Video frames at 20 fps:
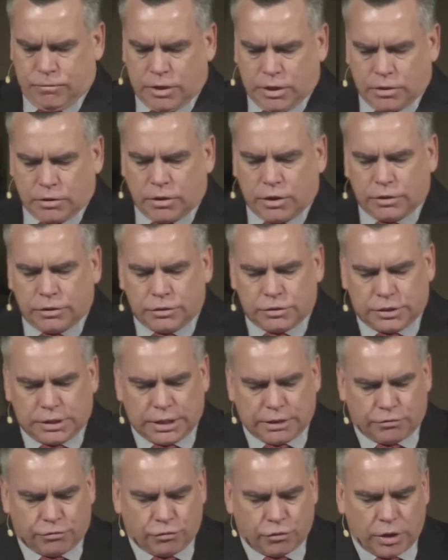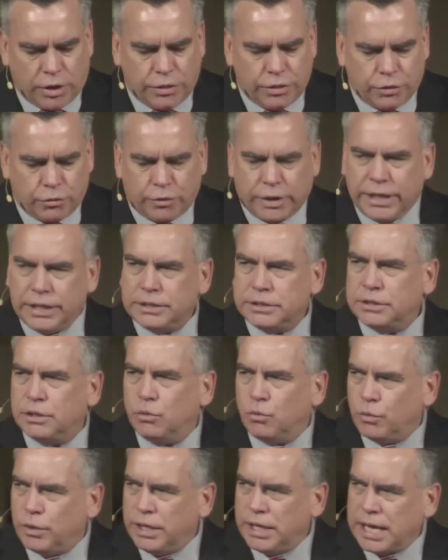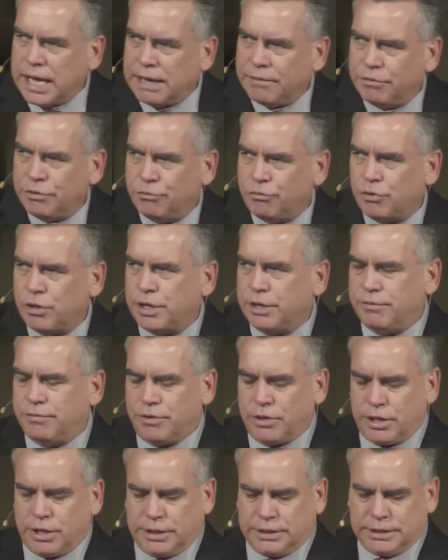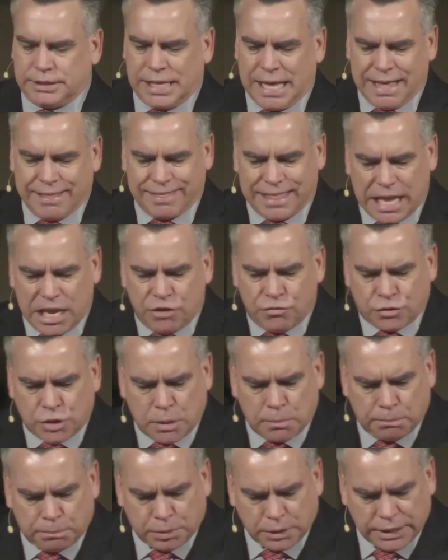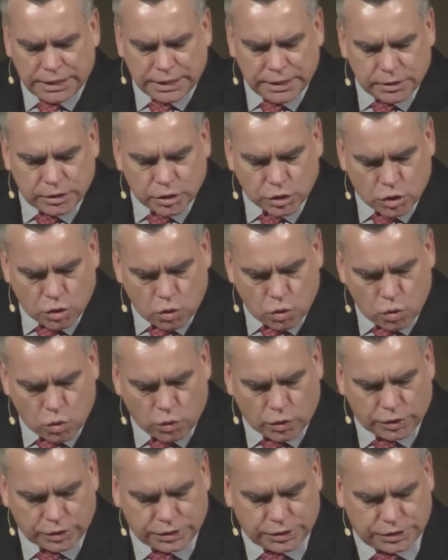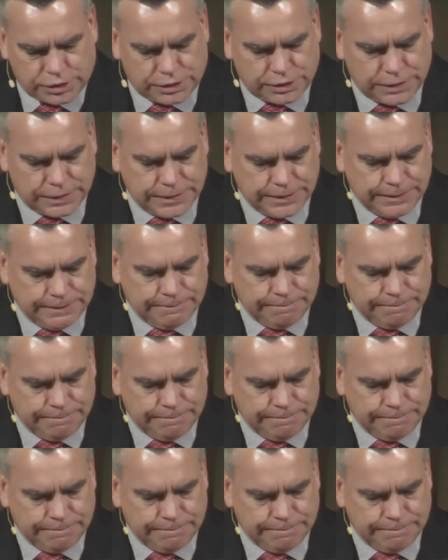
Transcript: There are others that have run the race that we have in front of us. They've completed the course.